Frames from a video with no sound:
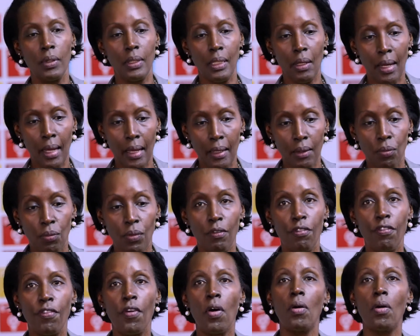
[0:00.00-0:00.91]
there are
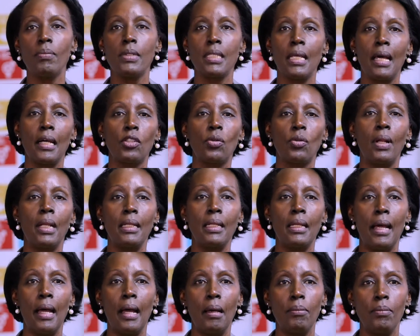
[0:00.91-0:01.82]
reforms actually
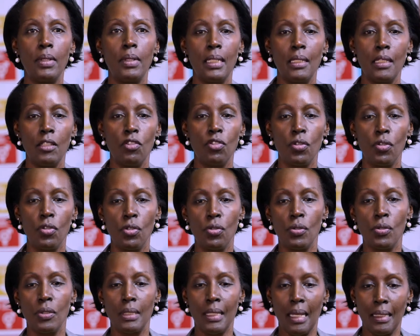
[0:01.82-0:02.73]
that have been
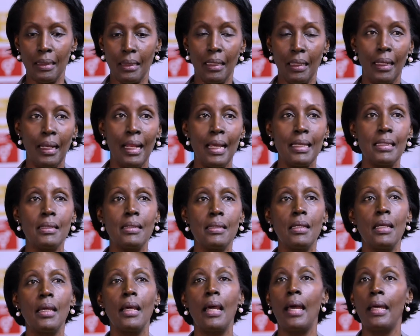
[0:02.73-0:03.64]
introduced starting
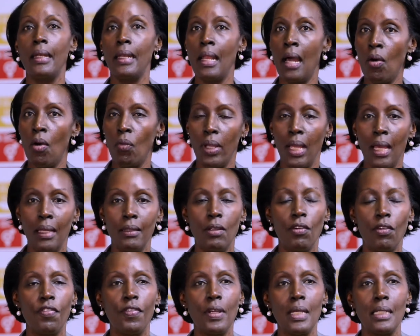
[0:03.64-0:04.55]
last year, and we are in
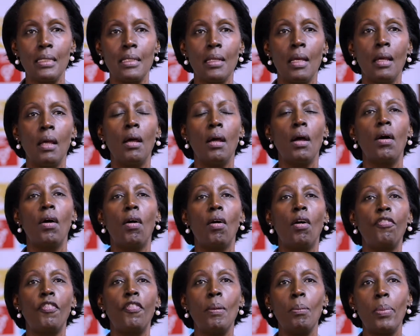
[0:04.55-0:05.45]
the phase
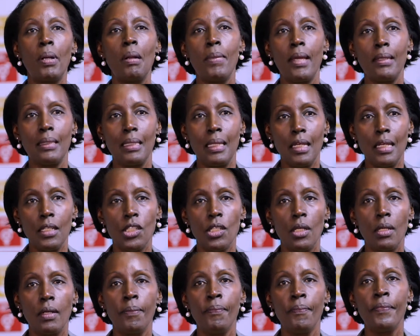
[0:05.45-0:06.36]
of
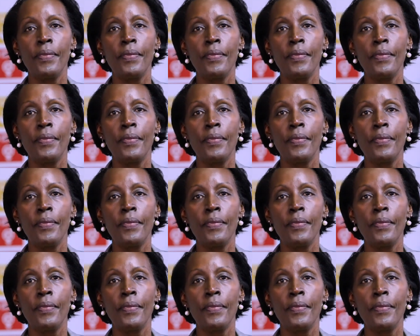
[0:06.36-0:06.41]
implementation.